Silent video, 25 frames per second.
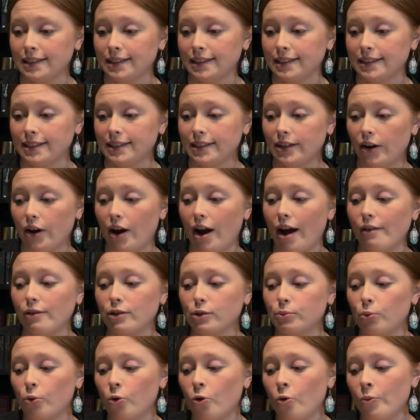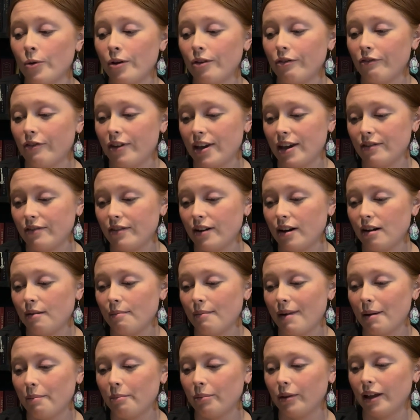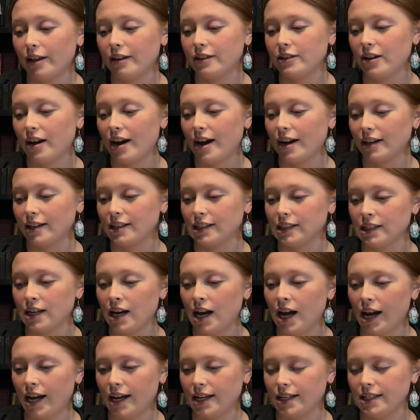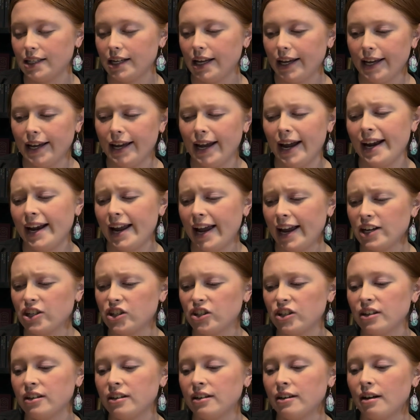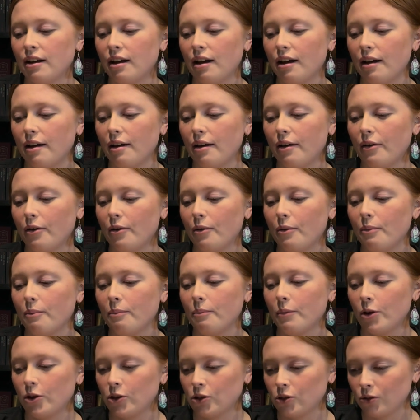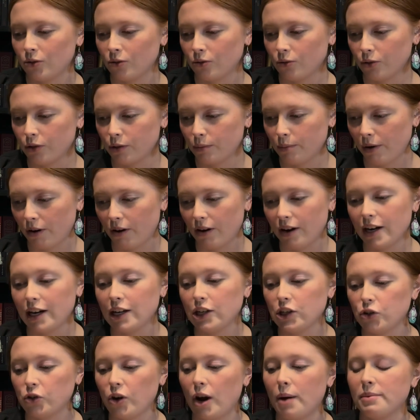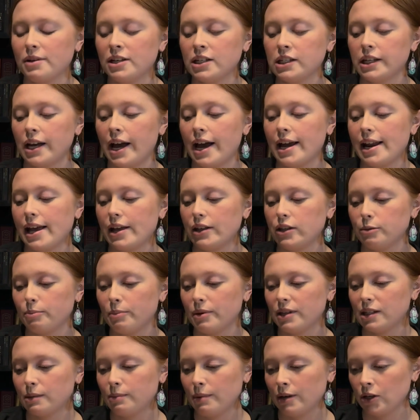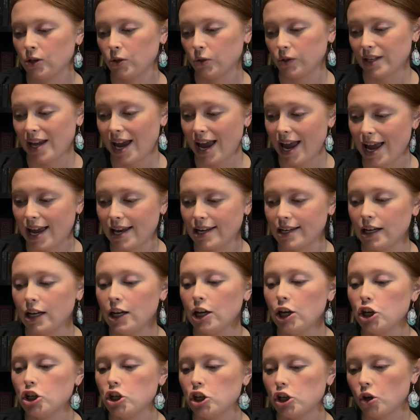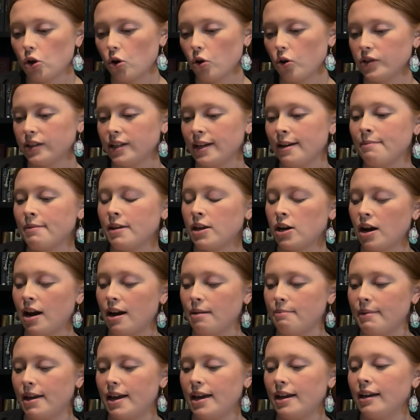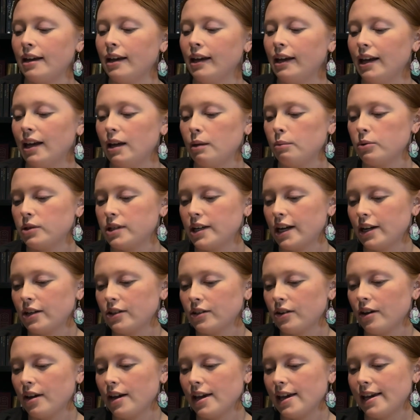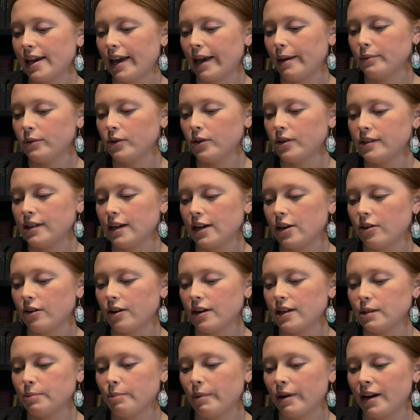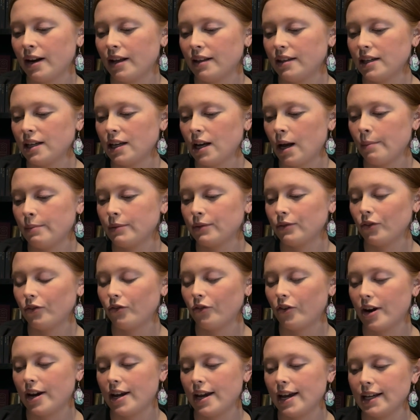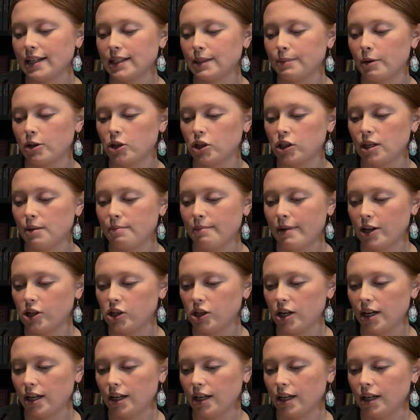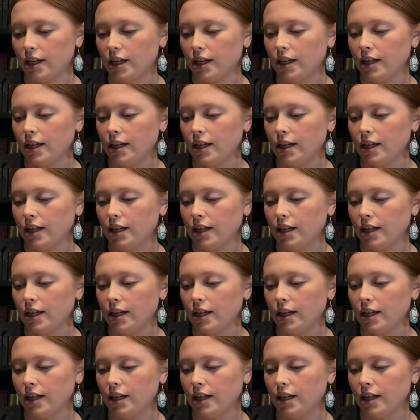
So I was born with fever, my blood dark as night. An ancient mercurial spirit is trapped inside Elspeth Spindle's head. She calls him the Nightmare. He protects her, he keeps her secrets, but nothing comes for free, especially magic.